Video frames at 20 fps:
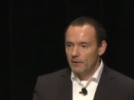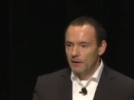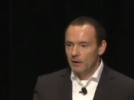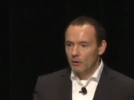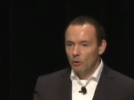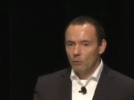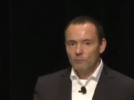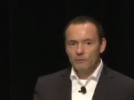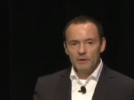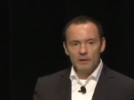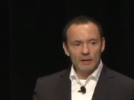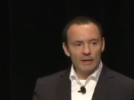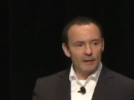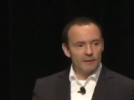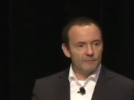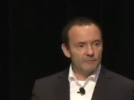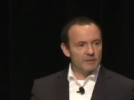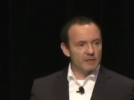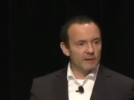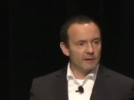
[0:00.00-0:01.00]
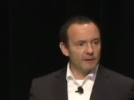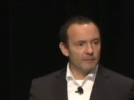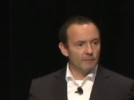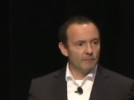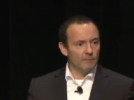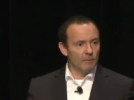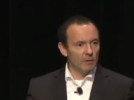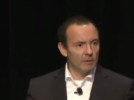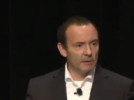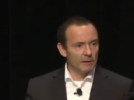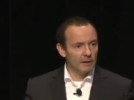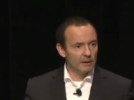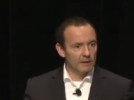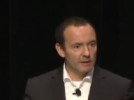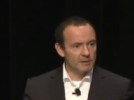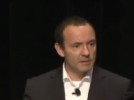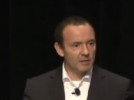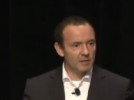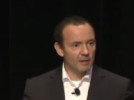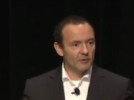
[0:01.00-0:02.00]
I think over the lifetime,
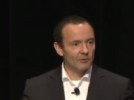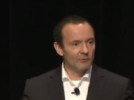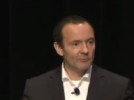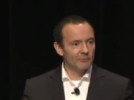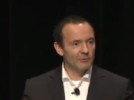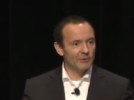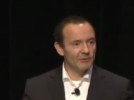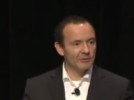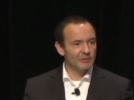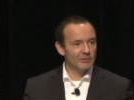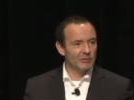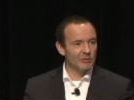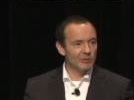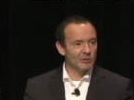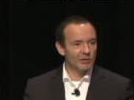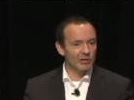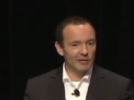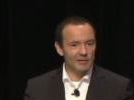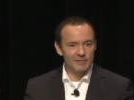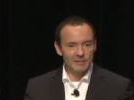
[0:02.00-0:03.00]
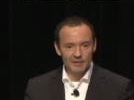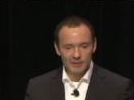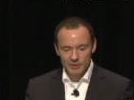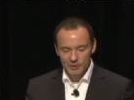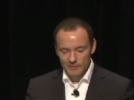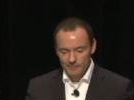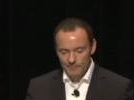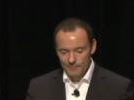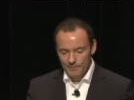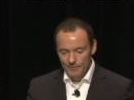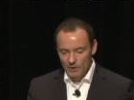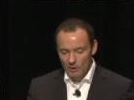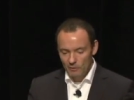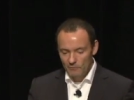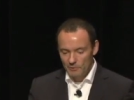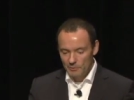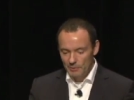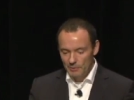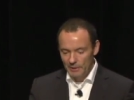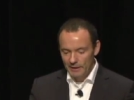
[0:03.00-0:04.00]
uh, and I start off with the digitalization
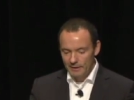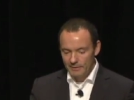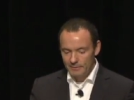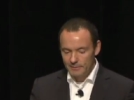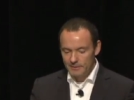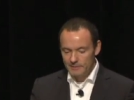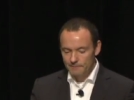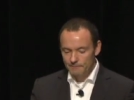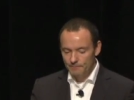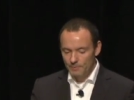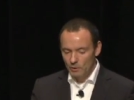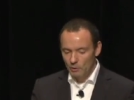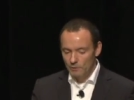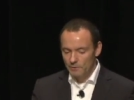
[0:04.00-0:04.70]
of a plant,